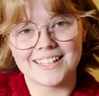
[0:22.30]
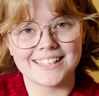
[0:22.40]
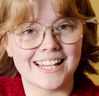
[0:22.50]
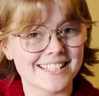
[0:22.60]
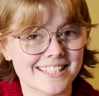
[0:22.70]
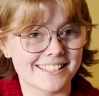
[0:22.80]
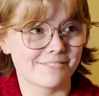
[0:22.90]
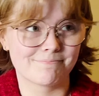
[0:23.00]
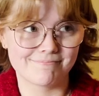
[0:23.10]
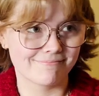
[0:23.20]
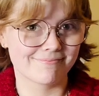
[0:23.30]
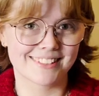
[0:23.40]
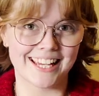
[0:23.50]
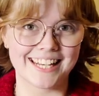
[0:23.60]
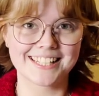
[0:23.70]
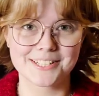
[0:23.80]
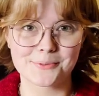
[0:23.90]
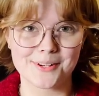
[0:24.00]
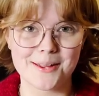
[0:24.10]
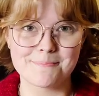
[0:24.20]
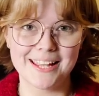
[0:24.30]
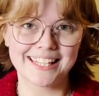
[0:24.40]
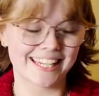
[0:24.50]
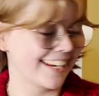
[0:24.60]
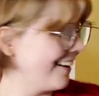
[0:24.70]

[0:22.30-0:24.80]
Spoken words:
Let's get into what I'm making.